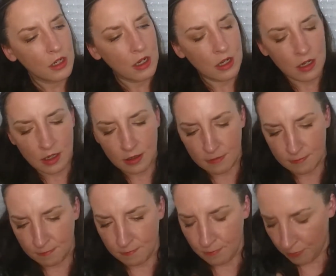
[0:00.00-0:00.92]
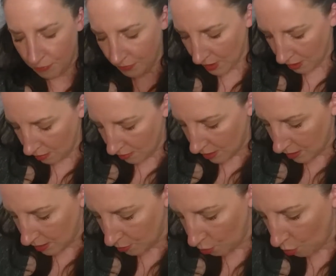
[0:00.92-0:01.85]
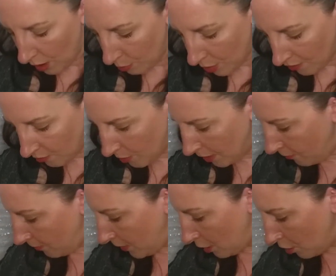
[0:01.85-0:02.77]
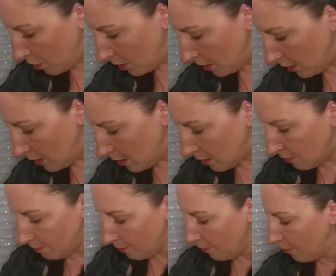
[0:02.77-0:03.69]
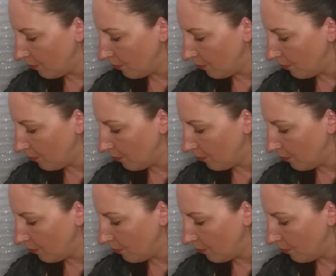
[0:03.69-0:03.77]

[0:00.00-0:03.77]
Let's wipe off my fingers again.